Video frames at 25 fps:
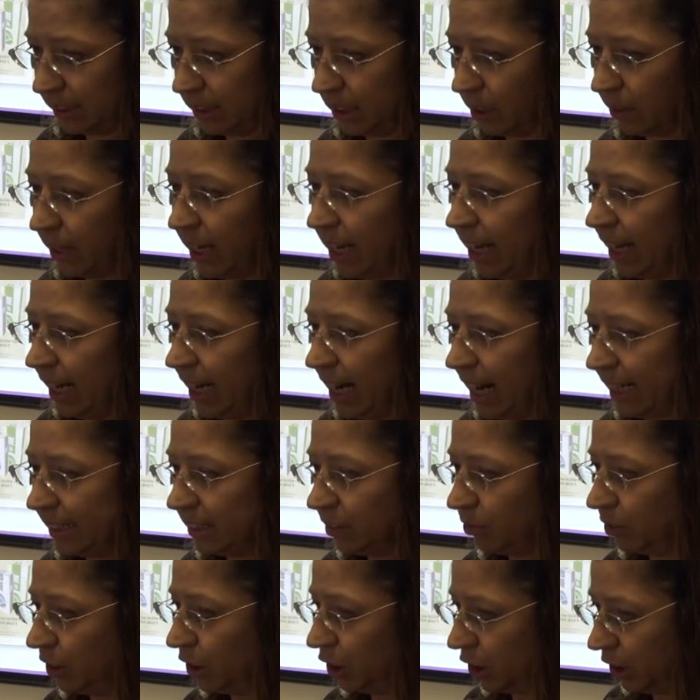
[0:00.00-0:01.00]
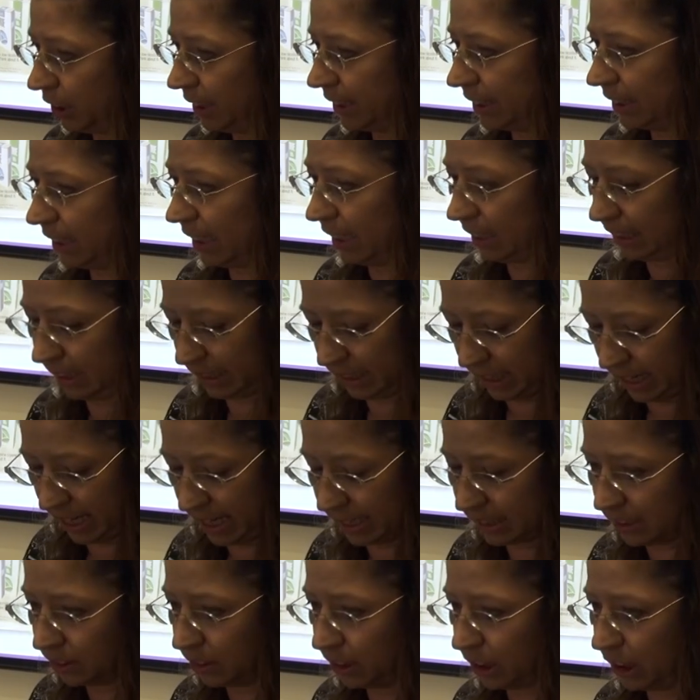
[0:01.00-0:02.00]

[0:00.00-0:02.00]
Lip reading: So it hasn't reduced lung cancer,